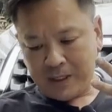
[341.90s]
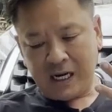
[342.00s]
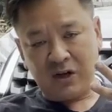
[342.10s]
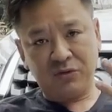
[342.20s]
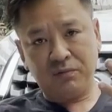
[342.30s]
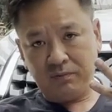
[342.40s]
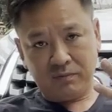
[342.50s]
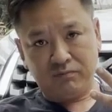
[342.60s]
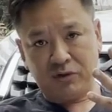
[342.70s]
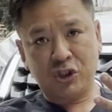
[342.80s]
how
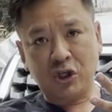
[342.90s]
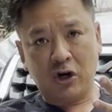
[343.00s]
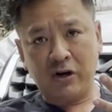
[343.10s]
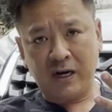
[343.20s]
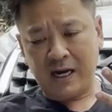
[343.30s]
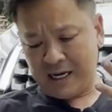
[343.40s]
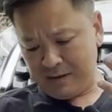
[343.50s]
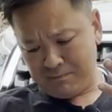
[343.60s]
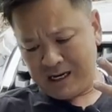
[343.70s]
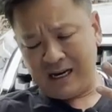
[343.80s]
sorry
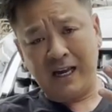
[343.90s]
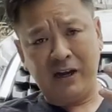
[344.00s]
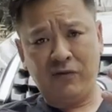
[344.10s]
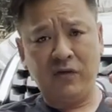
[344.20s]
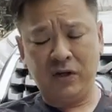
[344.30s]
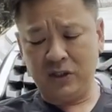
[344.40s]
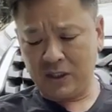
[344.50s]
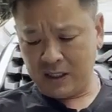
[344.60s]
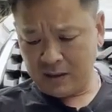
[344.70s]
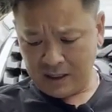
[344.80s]
I my life
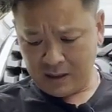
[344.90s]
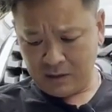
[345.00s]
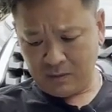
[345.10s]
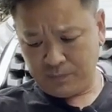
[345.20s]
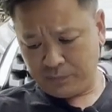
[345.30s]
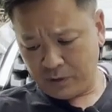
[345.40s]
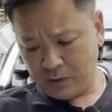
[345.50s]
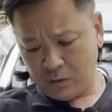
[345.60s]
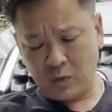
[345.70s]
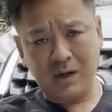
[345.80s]
is and, and
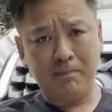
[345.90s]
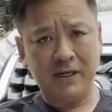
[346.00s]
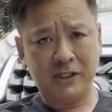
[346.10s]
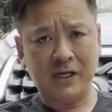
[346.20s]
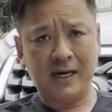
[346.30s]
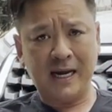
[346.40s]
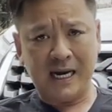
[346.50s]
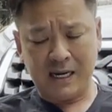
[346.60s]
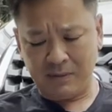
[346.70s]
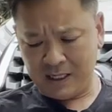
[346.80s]
what a bitch I
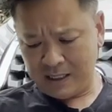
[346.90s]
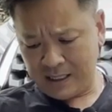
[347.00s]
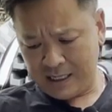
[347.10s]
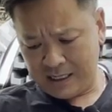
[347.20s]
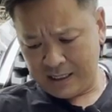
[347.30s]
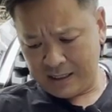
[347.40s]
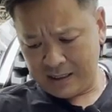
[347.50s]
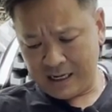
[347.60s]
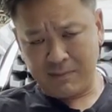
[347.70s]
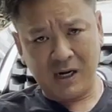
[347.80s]
am and, and
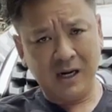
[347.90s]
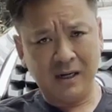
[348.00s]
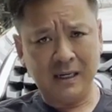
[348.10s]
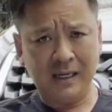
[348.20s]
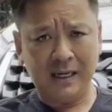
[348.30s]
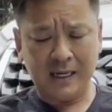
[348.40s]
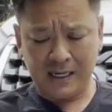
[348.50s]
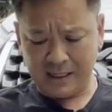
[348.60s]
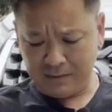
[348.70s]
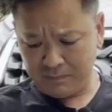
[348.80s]
I'm ugly
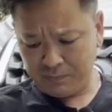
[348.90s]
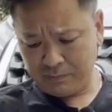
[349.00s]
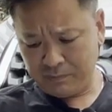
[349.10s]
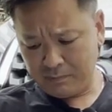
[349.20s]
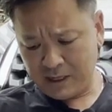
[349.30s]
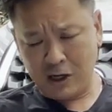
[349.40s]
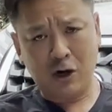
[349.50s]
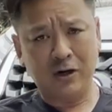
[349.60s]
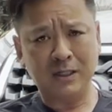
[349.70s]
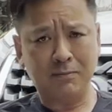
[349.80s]
and my
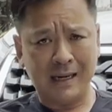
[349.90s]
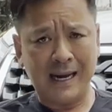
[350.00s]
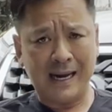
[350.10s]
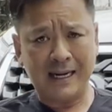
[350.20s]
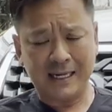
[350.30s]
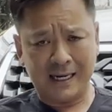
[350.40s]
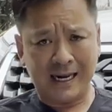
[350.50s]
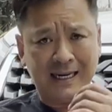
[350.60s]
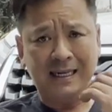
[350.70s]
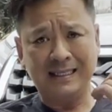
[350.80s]
heart is black
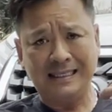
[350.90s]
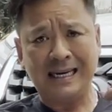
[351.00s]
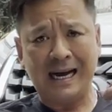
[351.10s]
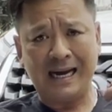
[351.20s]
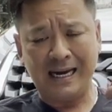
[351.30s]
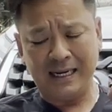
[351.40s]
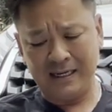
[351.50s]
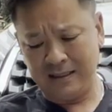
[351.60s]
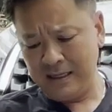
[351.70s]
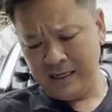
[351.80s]
and I need to die
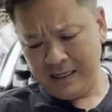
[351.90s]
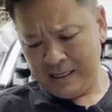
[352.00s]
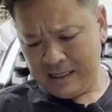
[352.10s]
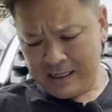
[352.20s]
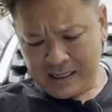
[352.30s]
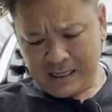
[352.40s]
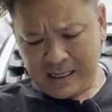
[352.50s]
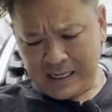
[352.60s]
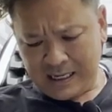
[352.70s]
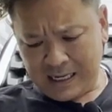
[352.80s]
and
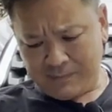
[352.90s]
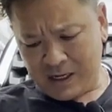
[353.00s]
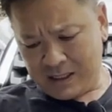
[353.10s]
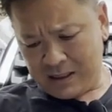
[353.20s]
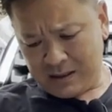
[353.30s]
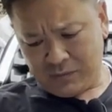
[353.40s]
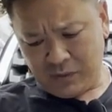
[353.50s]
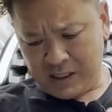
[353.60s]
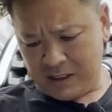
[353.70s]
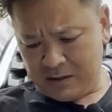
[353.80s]
and I'm not going to
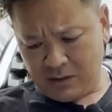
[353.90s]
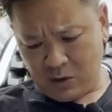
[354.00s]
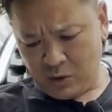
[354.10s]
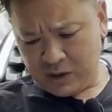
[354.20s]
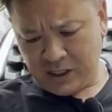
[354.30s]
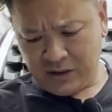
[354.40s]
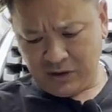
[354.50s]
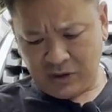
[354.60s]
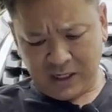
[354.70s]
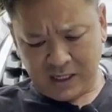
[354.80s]
read the whole
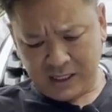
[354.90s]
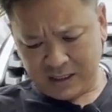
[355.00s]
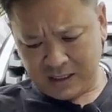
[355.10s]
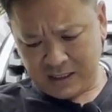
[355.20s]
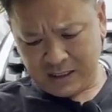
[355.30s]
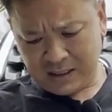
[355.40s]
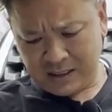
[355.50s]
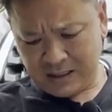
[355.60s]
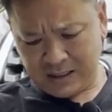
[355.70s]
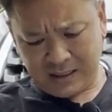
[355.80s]
entire thing. It's
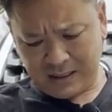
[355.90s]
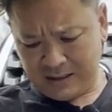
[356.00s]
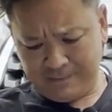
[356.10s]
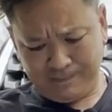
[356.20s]
it's uh,